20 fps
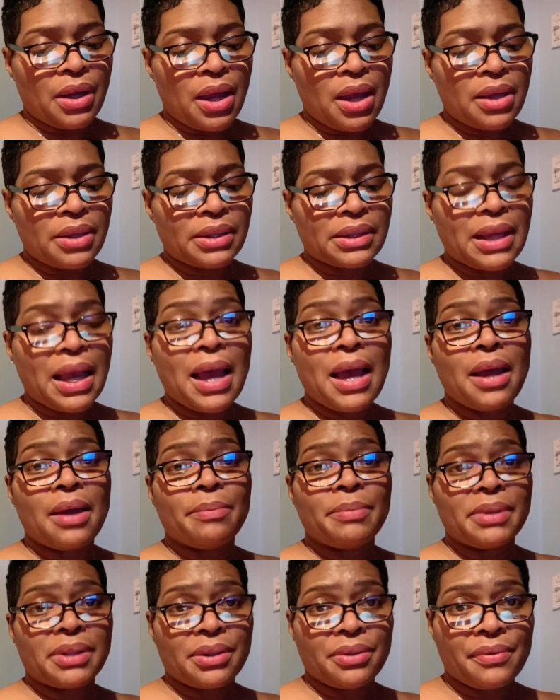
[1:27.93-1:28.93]
Time
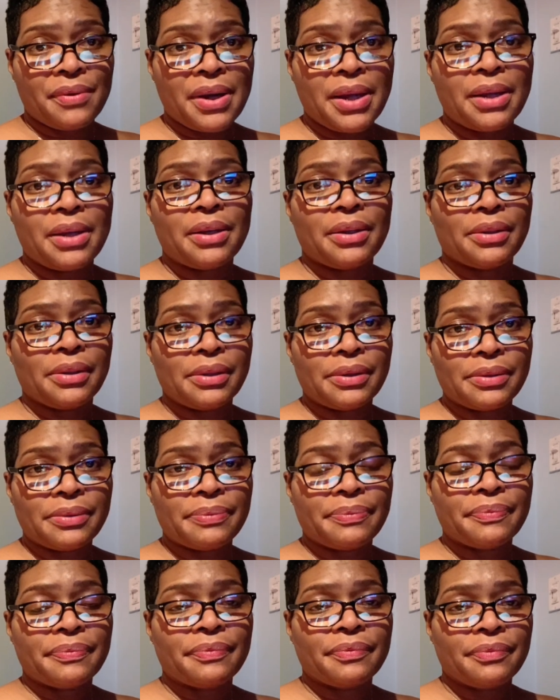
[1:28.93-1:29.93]
is a great healer.
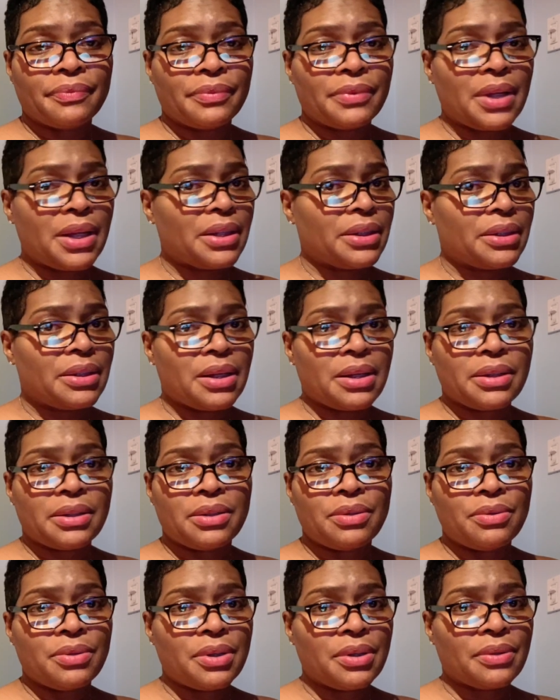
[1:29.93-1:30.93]
That's that.
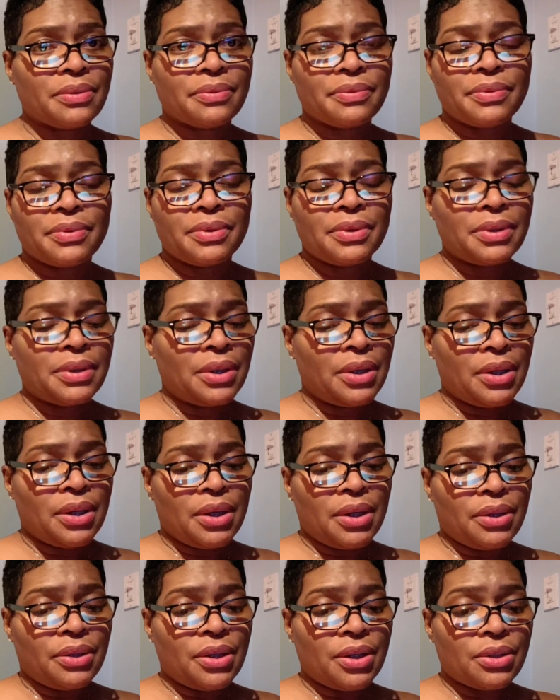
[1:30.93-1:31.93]

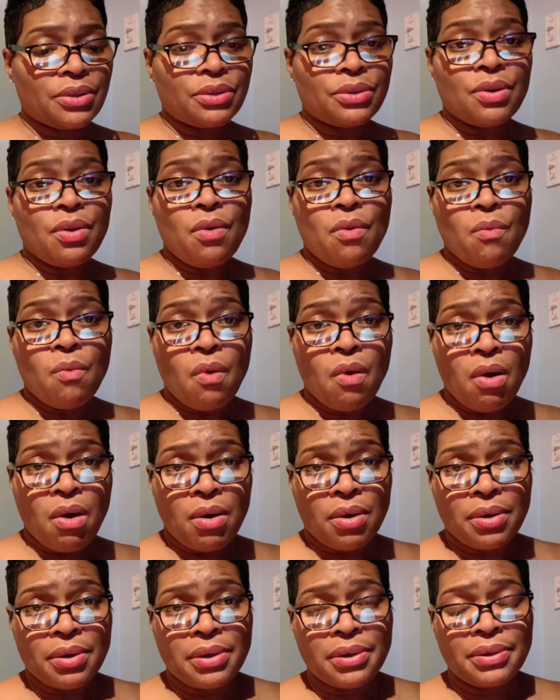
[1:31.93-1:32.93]
There's no
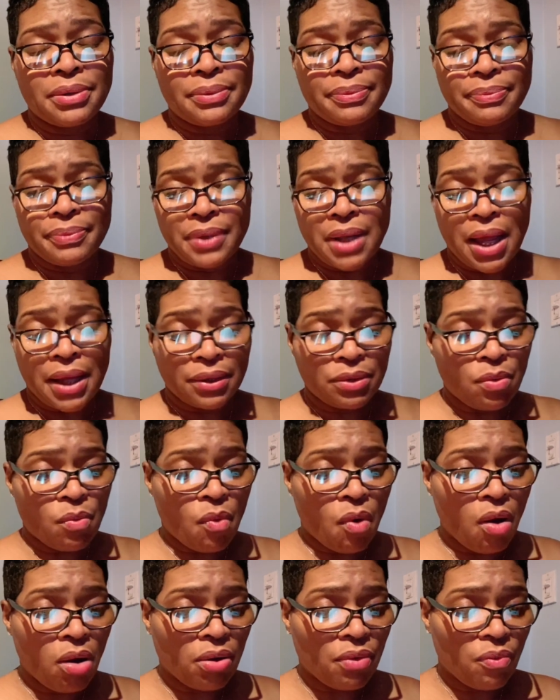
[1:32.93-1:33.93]
walk like the
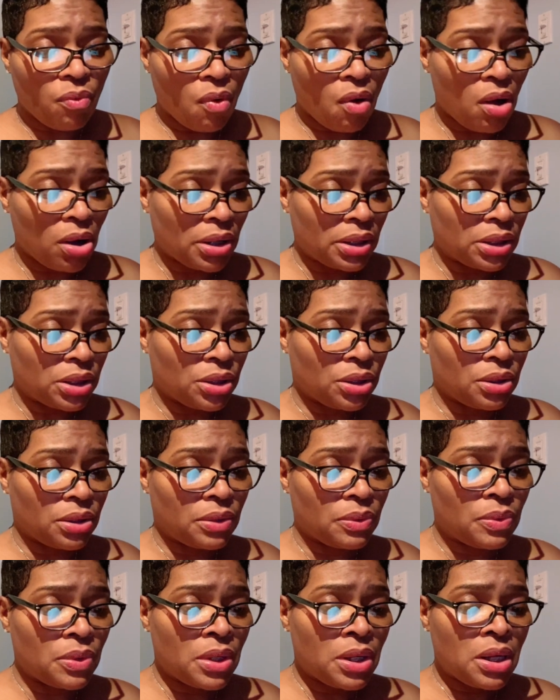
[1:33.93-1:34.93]
walk of walking to
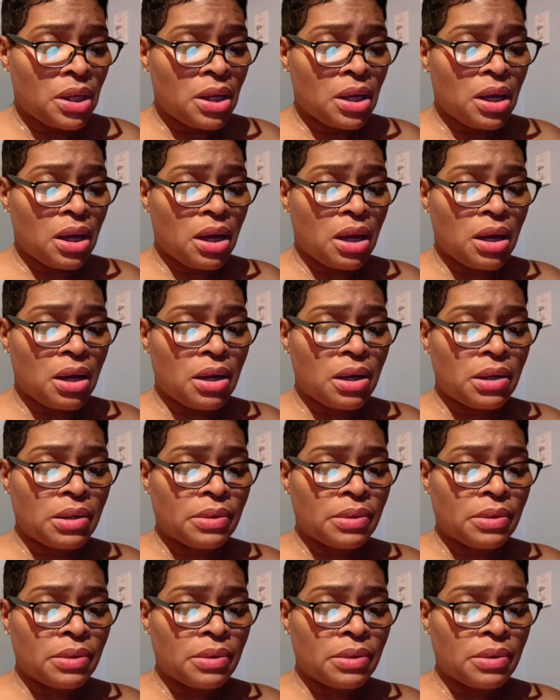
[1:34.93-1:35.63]
uh,